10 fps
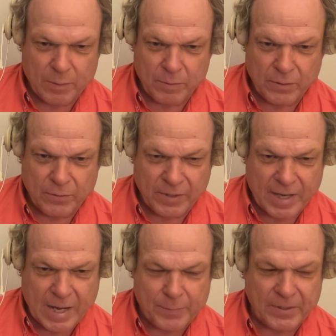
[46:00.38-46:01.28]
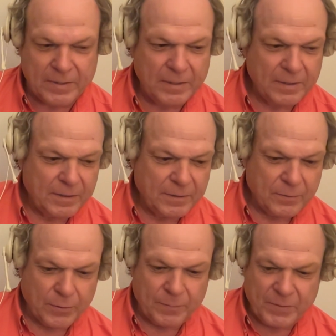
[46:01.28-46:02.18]
down below in the cabin
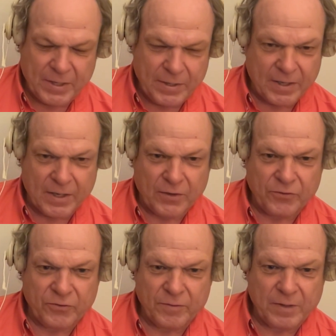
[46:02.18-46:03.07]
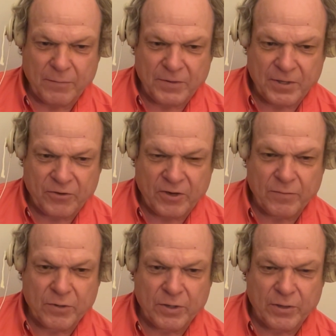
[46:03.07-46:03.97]
or anything else. If it doesn't
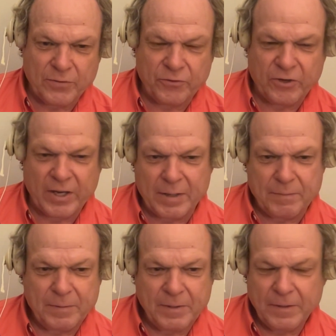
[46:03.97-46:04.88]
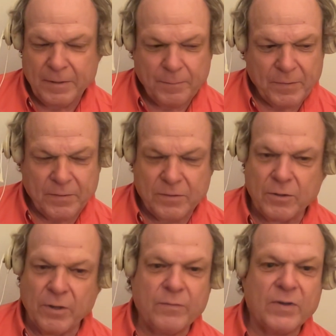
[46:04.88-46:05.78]
have a good hull design,
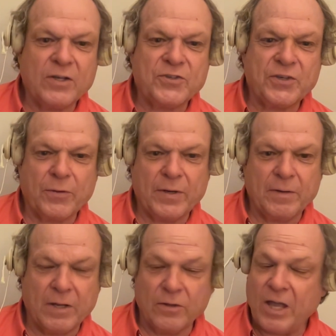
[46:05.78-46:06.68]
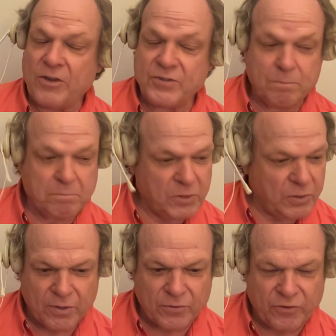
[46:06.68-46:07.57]
don't even consider it, unless
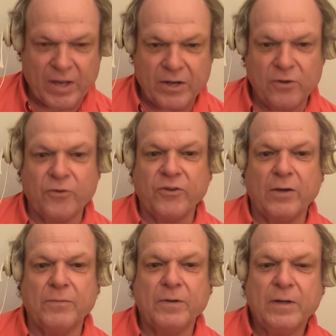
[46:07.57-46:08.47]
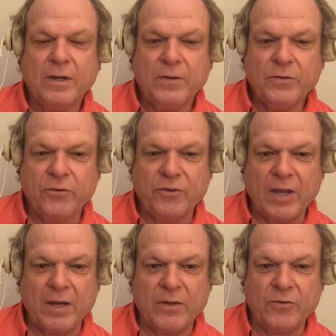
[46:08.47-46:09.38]
you're consigning yourself to
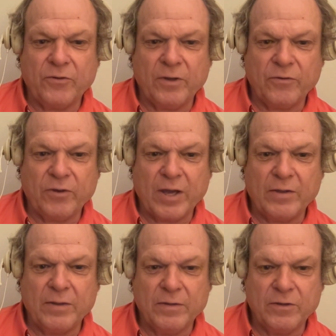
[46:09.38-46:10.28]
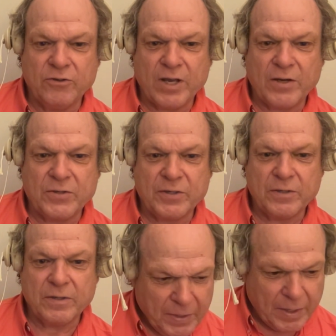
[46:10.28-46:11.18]
staying inside the jetties.
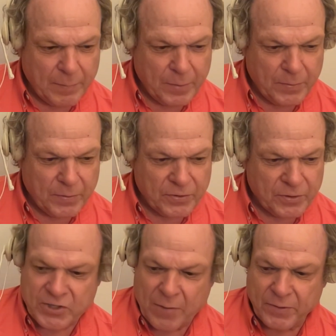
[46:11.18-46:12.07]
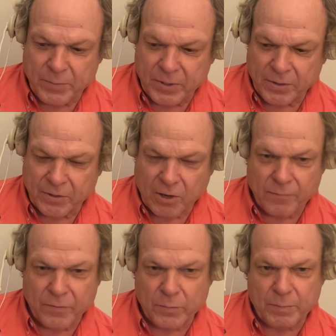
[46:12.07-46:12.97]
But I remember just having to be on a
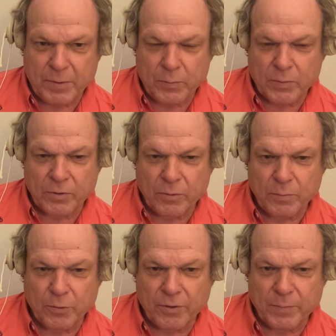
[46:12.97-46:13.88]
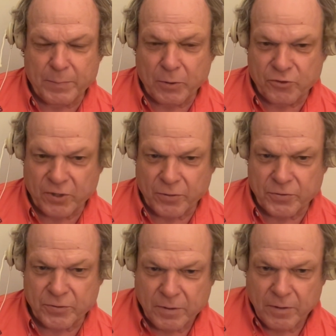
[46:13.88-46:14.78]
carver when people would go aboard them at boat
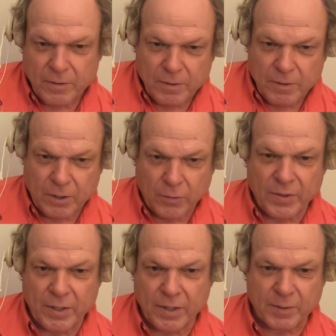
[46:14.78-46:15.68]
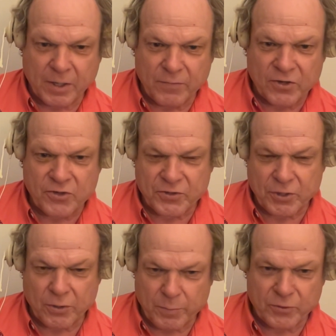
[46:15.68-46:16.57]
shows, you know, in a convention
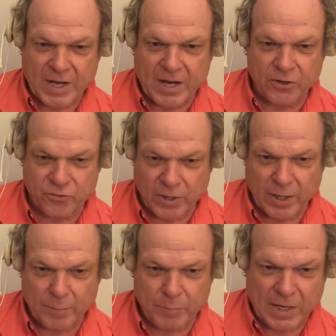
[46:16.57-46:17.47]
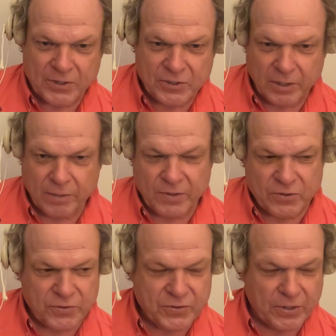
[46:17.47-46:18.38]
center. The boat's high and dry on blocks in a
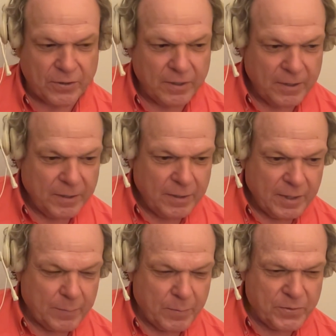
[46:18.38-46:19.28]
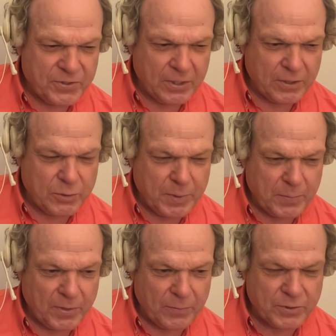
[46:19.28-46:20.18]
convention center. And I remember seeing these
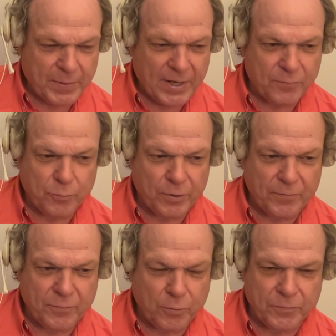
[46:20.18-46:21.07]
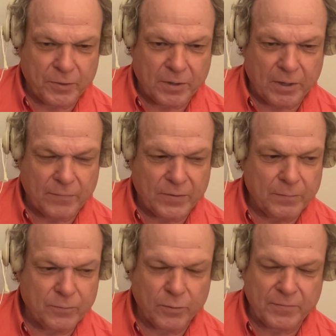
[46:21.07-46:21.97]
people, and it was about a 44-foot
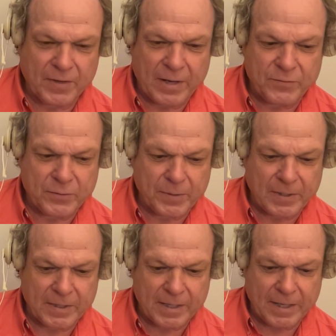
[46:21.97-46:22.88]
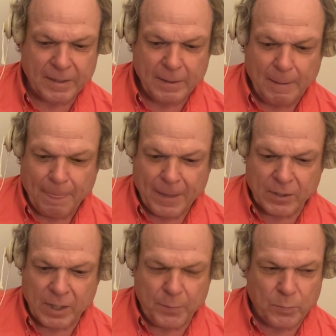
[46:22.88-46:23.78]
carver, 45, something like that.
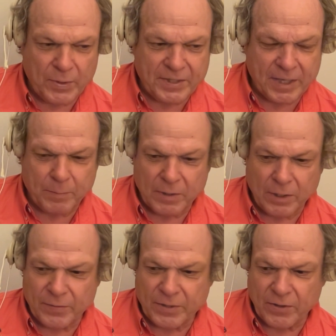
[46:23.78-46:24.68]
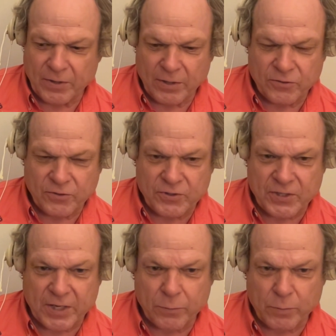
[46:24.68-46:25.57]
And a couple went down below, and she
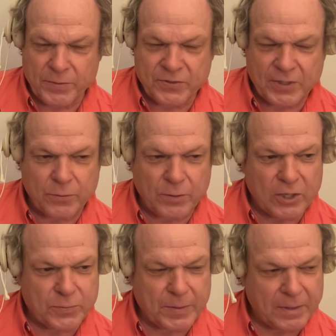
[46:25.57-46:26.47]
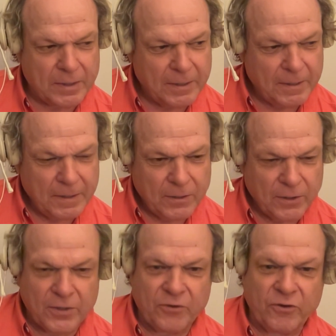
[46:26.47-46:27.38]
said, the woman said to her husband,
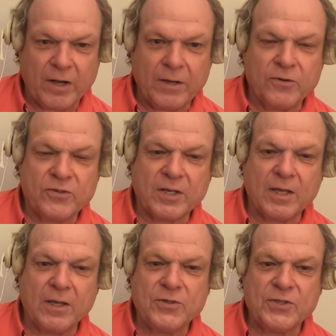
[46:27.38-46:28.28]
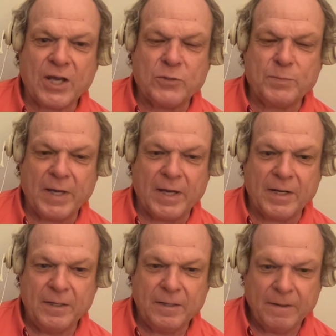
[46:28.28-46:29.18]
"Look at this, honey, there's a king-size
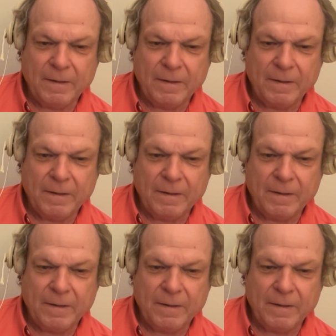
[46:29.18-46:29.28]
bed